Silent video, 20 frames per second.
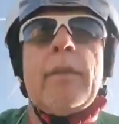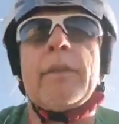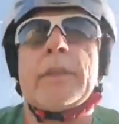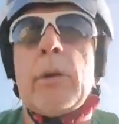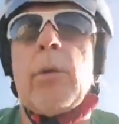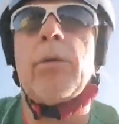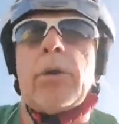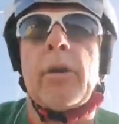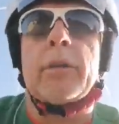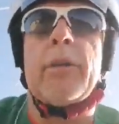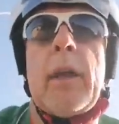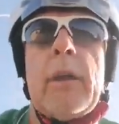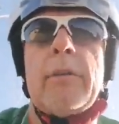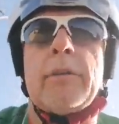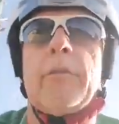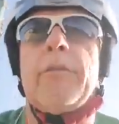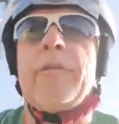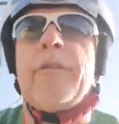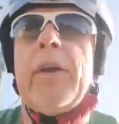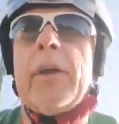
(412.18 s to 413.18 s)
the organisation
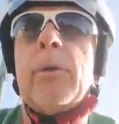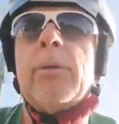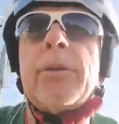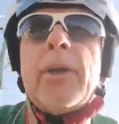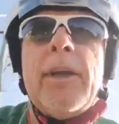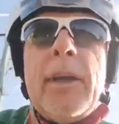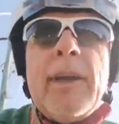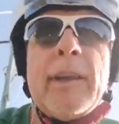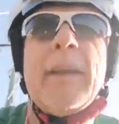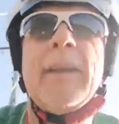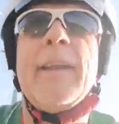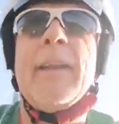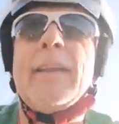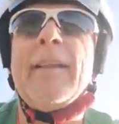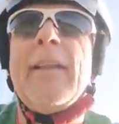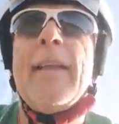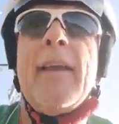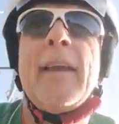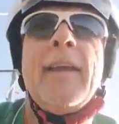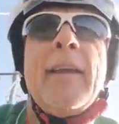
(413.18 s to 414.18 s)
feels it?
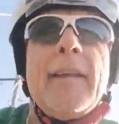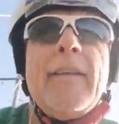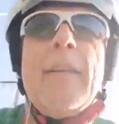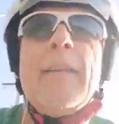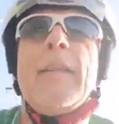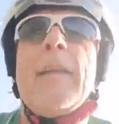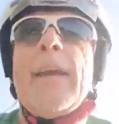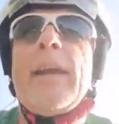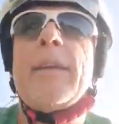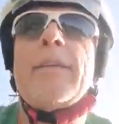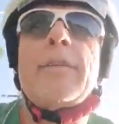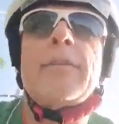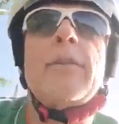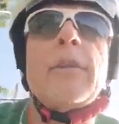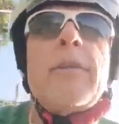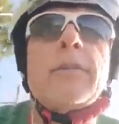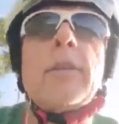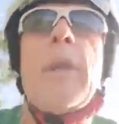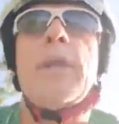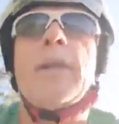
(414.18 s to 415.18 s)
It's
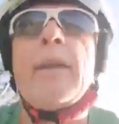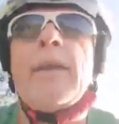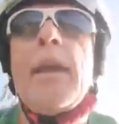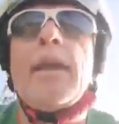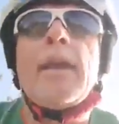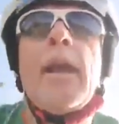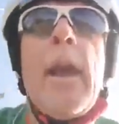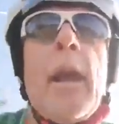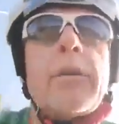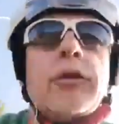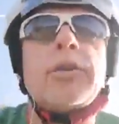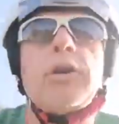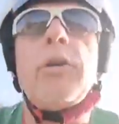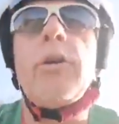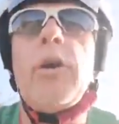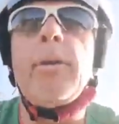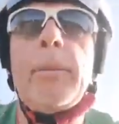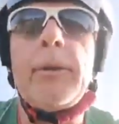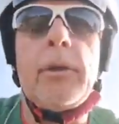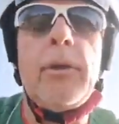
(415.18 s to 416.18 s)
just a
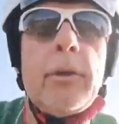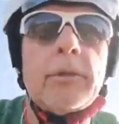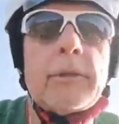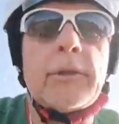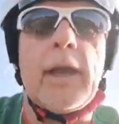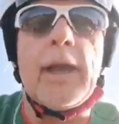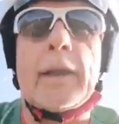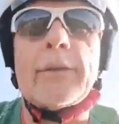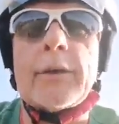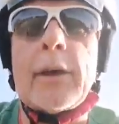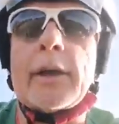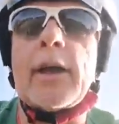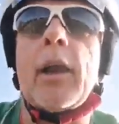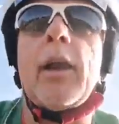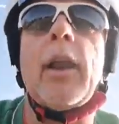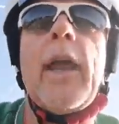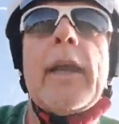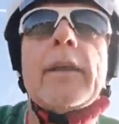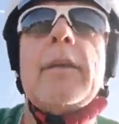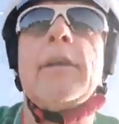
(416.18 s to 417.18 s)
term used as a
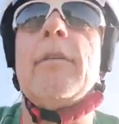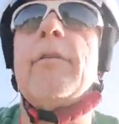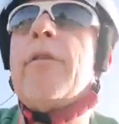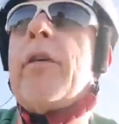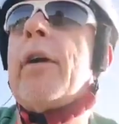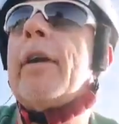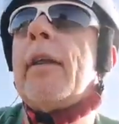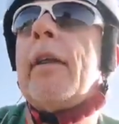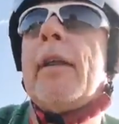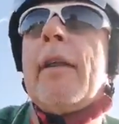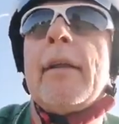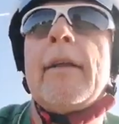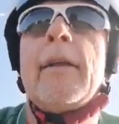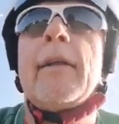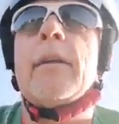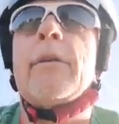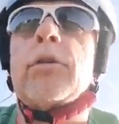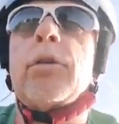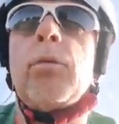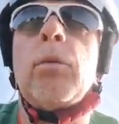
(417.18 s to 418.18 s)
collective
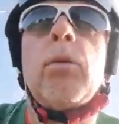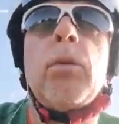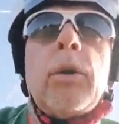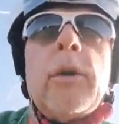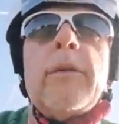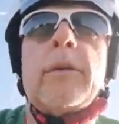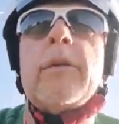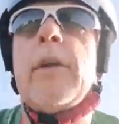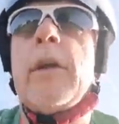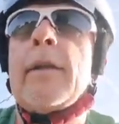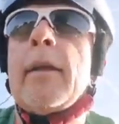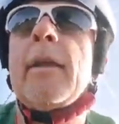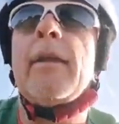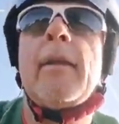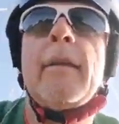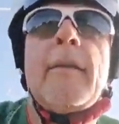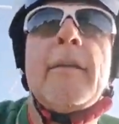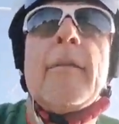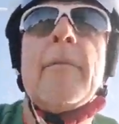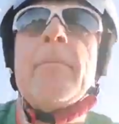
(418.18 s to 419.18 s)
towards
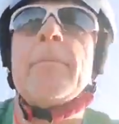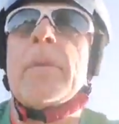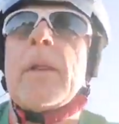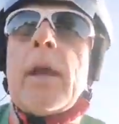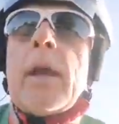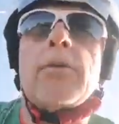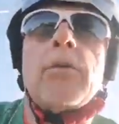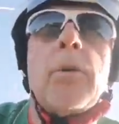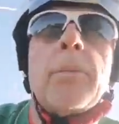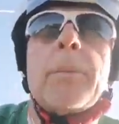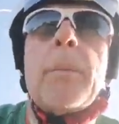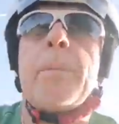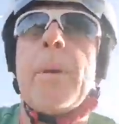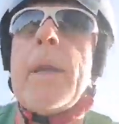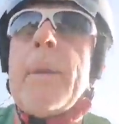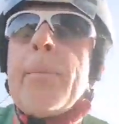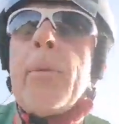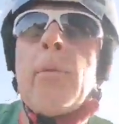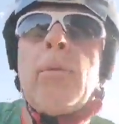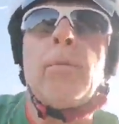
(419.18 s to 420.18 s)
a group of
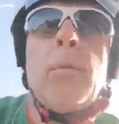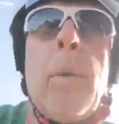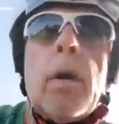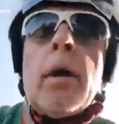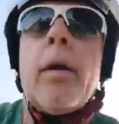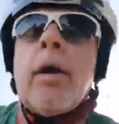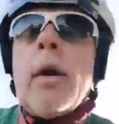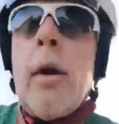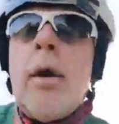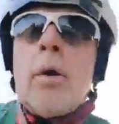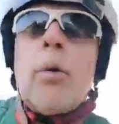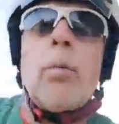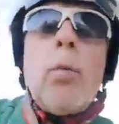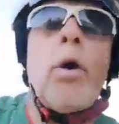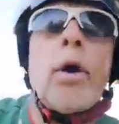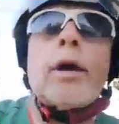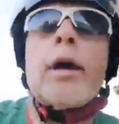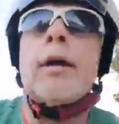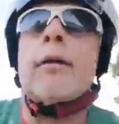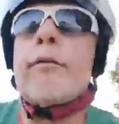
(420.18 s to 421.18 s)
people
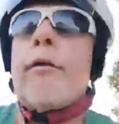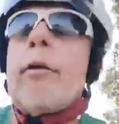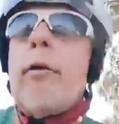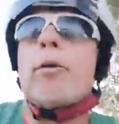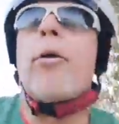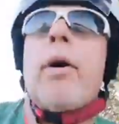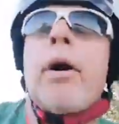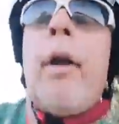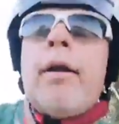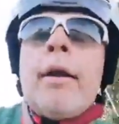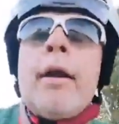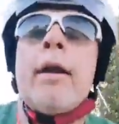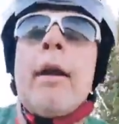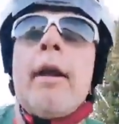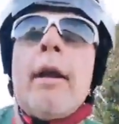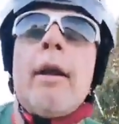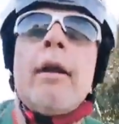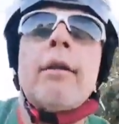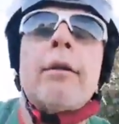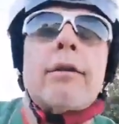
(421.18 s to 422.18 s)
working for
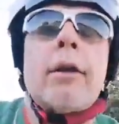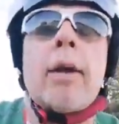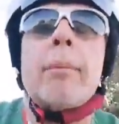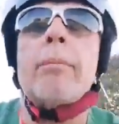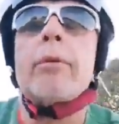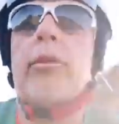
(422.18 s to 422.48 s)
some